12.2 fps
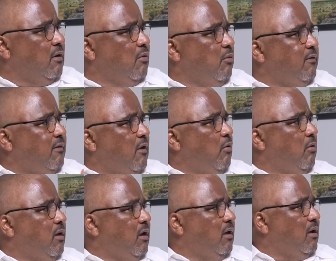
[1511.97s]
we say,
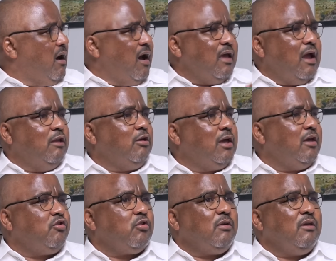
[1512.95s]
okay, higher
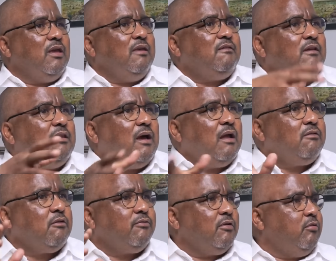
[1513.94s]
education is in the
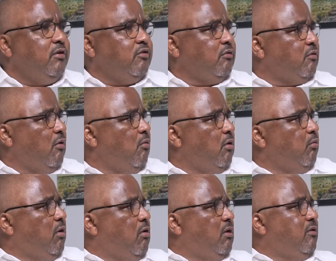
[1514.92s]
hands of the regions, or what
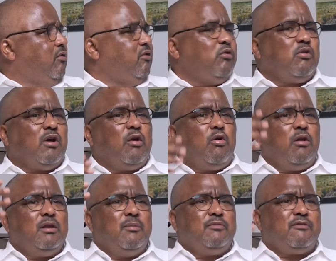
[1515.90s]
we call the regions. You can
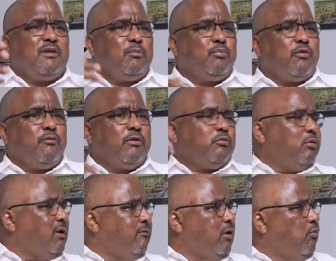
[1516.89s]
call them state, province,
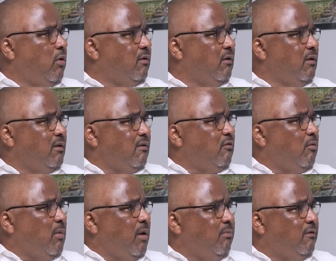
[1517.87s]
whatever you want. That's
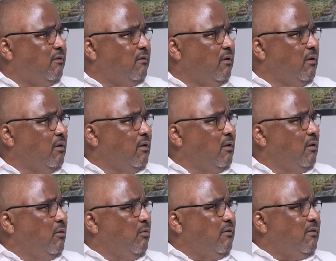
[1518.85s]
not my business.
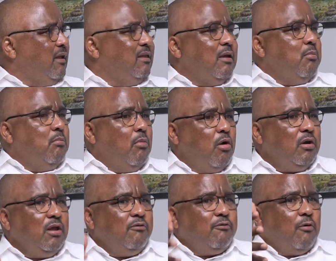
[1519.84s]
We say the
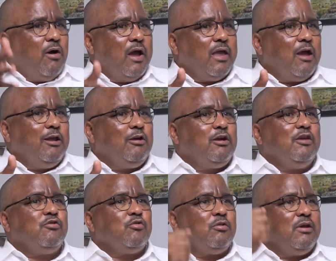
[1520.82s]
money for higher
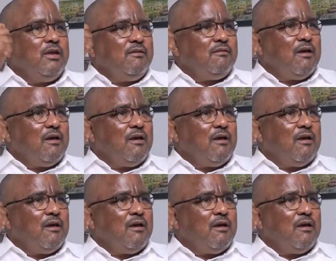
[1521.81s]
education is